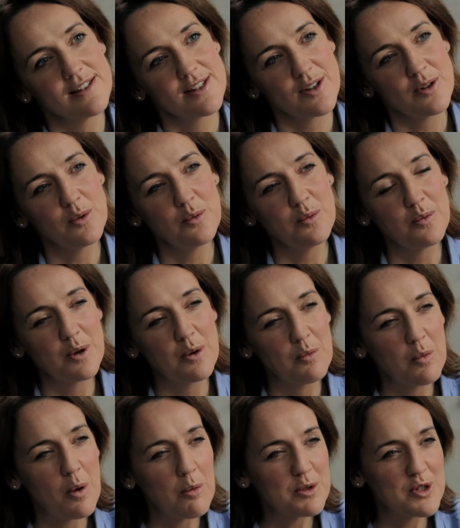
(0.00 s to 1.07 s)
So
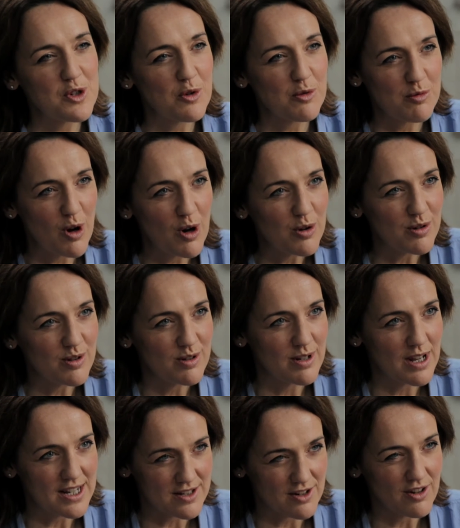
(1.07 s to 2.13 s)
what was your role
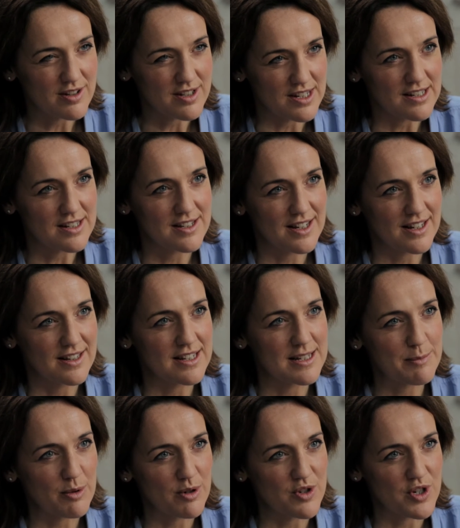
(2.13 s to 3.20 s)
as artists in this
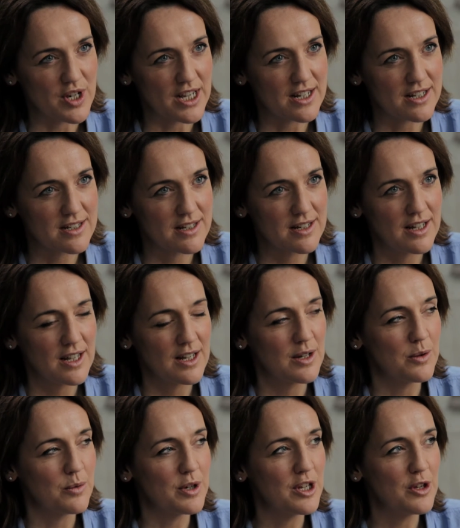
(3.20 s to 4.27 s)
project?
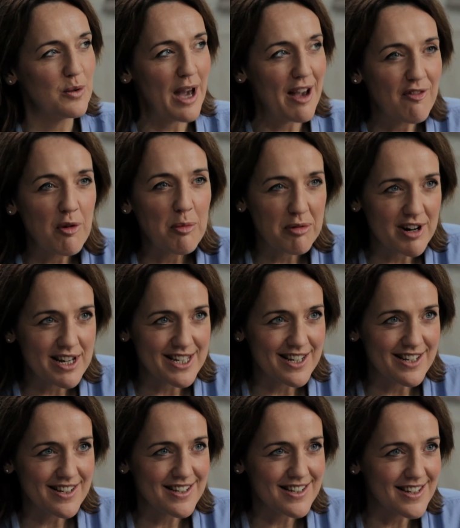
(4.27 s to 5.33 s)
Were you ever
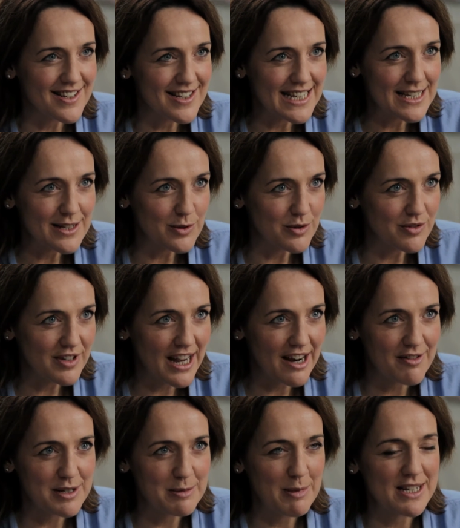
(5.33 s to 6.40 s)
present as this sort of
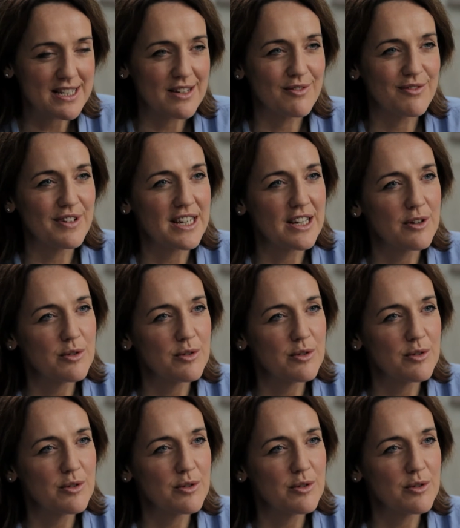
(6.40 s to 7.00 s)
charismatic figure,